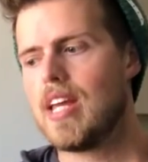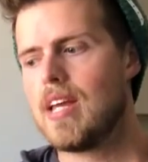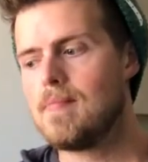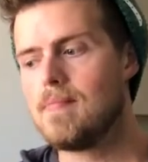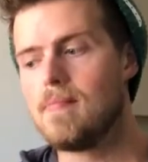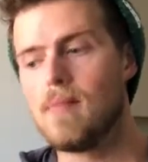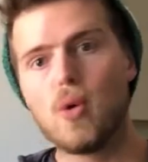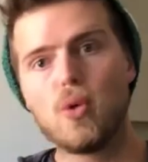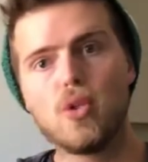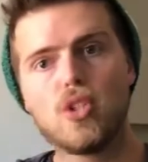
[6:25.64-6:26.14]

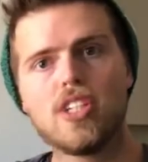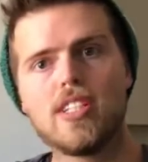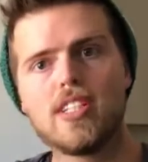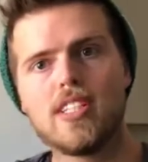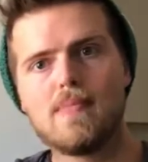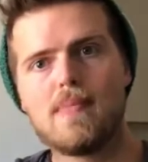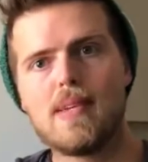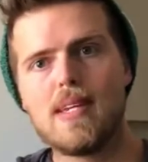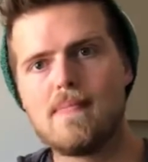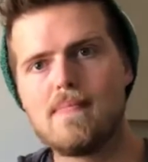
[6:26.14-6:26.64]

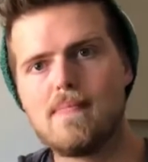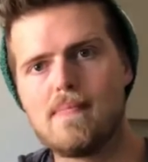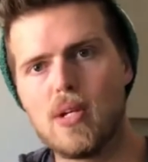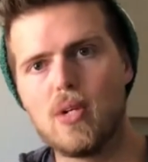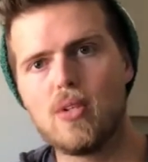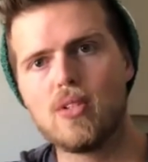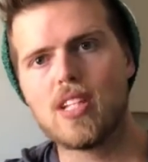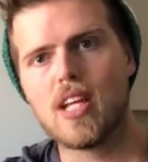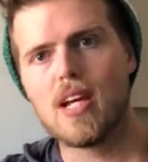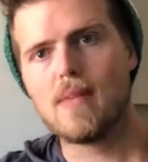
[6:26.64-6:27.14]
emotions being
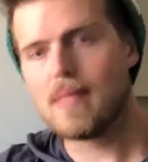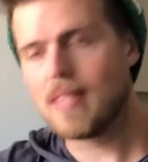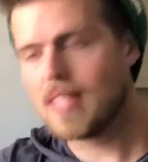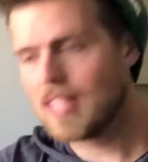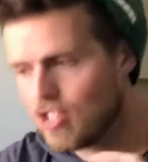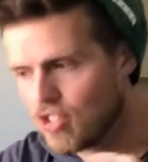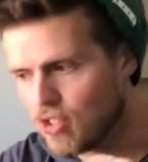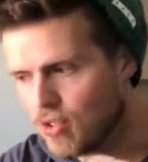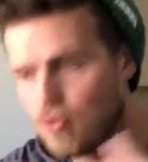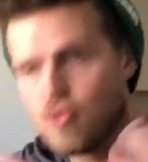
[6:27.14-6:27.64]
built up and
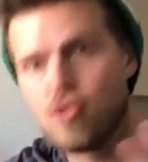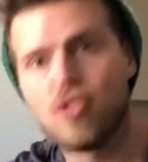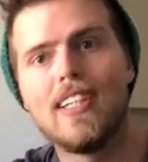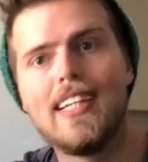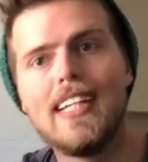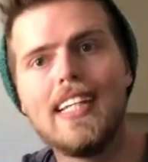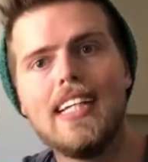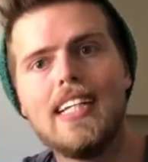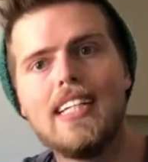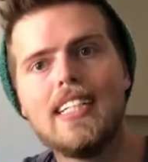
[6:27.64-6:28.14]
then just
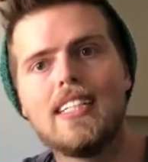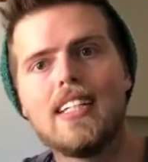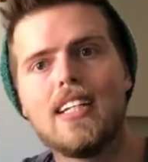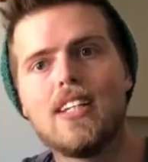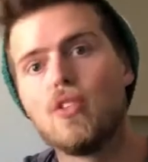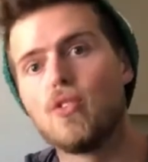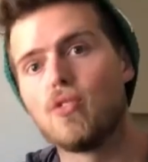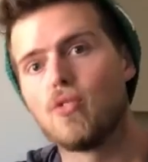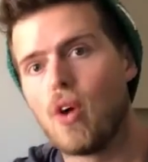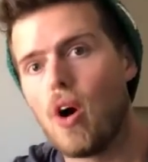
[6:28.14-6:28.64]
released
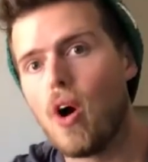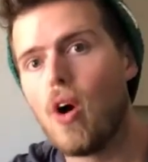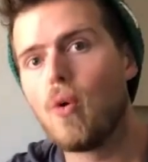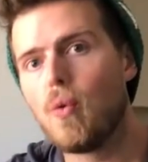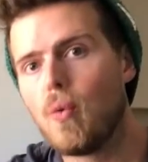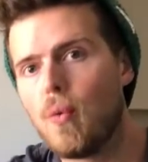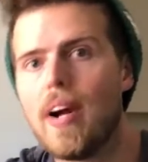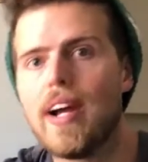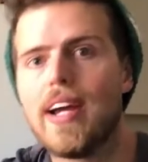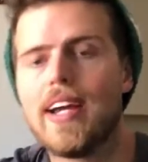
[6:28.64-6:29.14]
in the
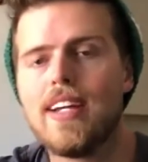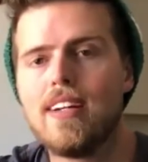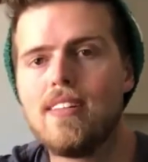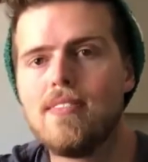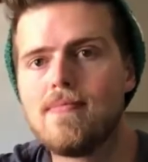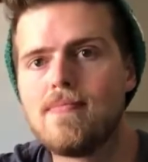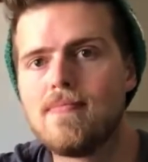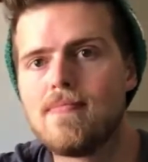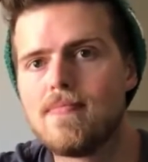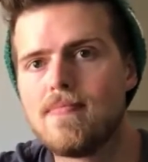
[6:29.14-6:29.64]
wrong way.
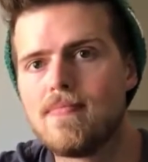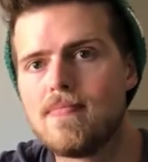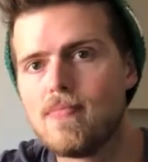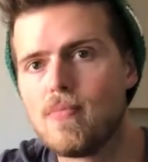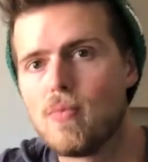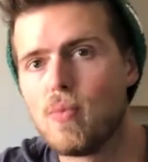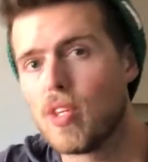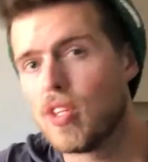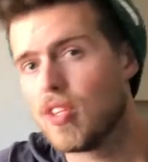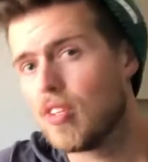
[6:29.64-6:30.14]

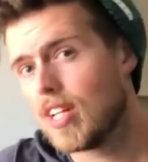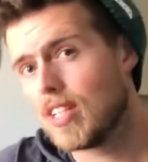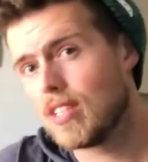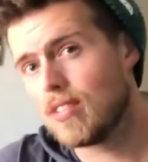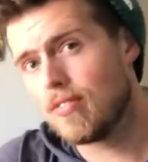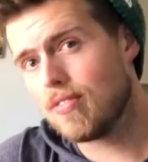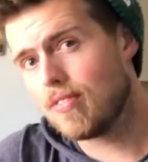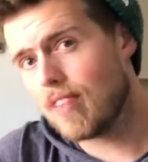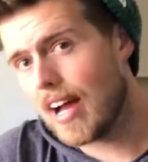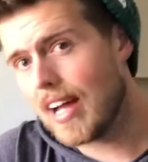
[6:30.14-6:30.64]
Whether
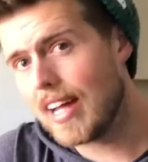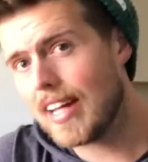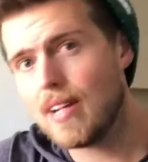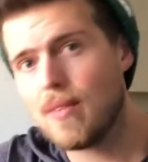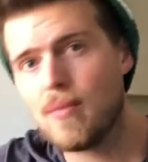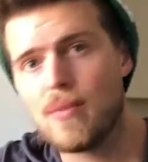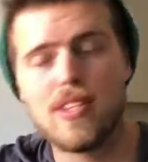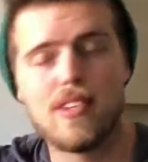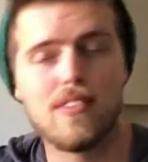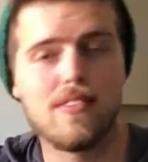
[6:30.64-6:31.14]
that's
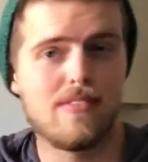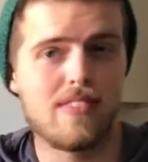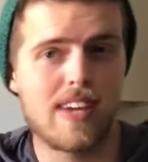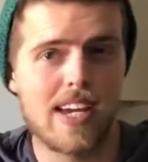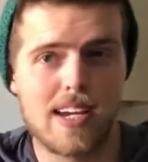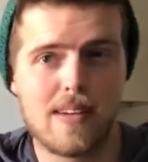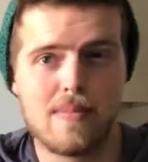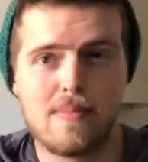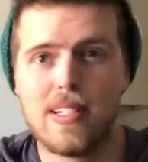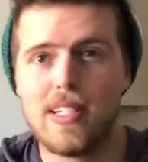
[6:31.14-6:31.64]
fighting with your
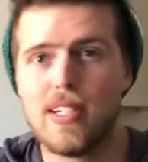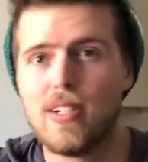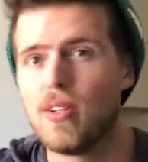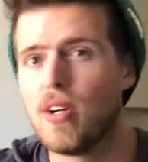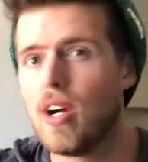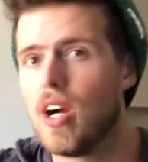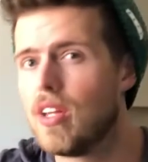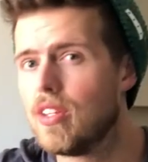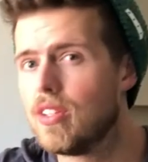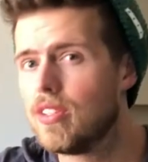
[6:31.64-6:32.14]
family
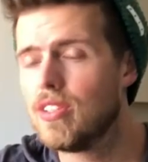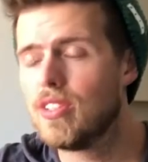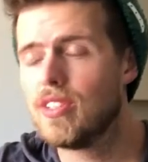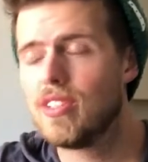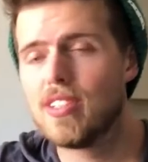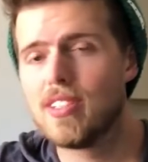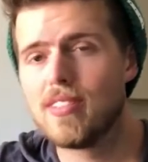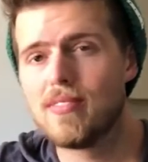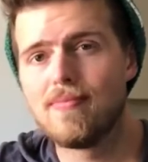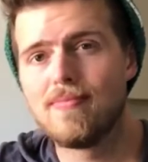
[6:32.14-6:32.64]
or
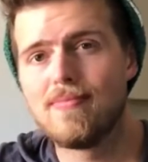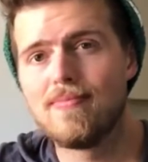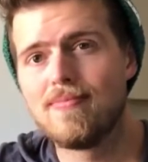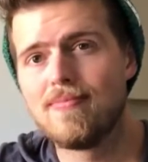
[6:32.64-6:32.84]
others.